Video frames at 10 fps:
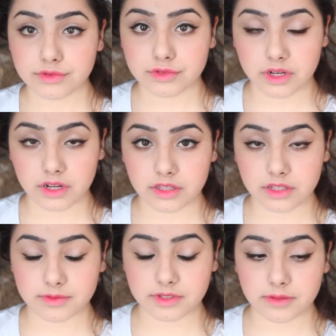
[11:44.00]
So I know the
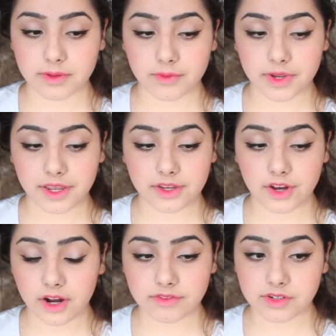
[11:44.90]
lips look a bit weird.
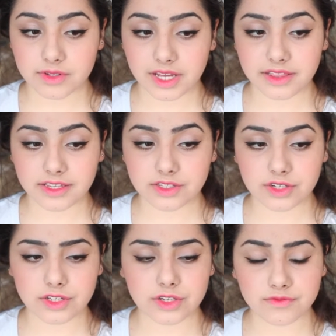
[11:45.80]
You don't have to do it like this.
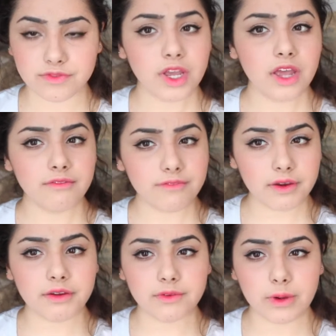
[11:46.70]
You can
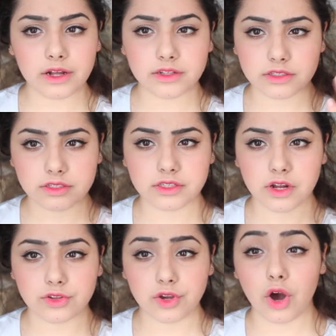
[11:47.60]
very well use
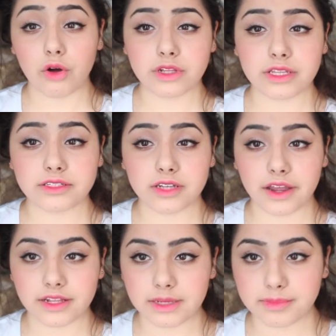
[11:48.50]
it on your whole
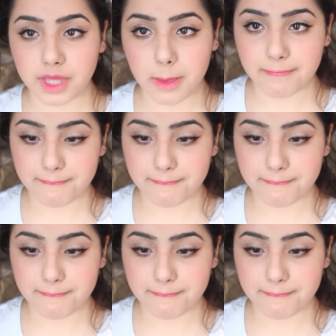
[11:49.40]
entire lips.